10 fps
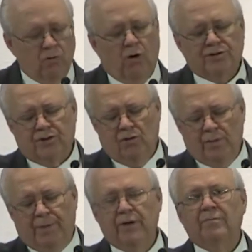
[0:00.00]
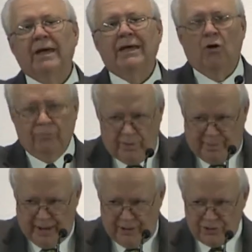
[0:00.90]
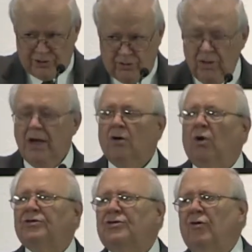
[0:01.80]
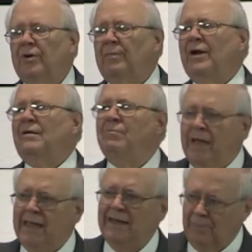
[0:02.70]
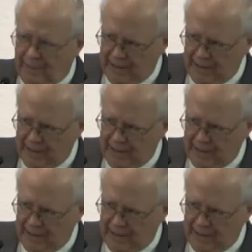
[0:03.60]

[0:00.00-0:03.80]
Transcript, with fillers: What's going to put me on the pedestal? What's going to bring me to